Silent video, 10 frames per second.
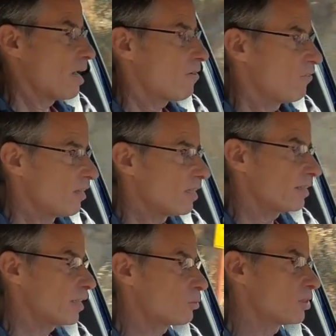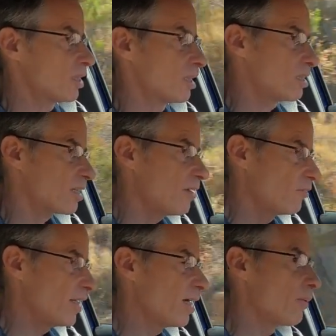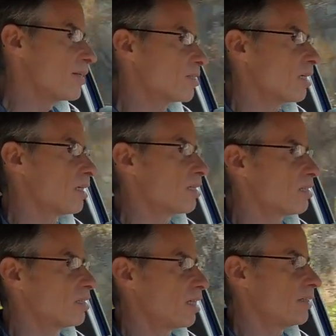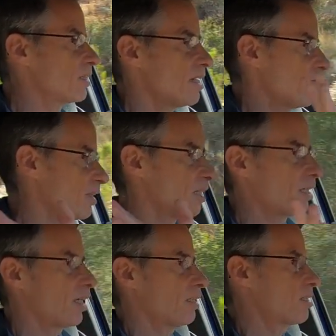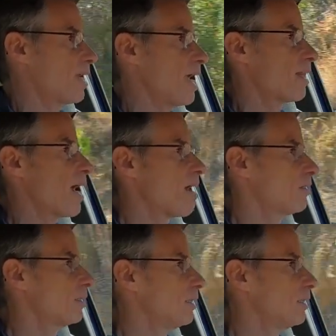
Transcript: I feel like this one's going to safely go into understeer. It's never going to kick the tail out.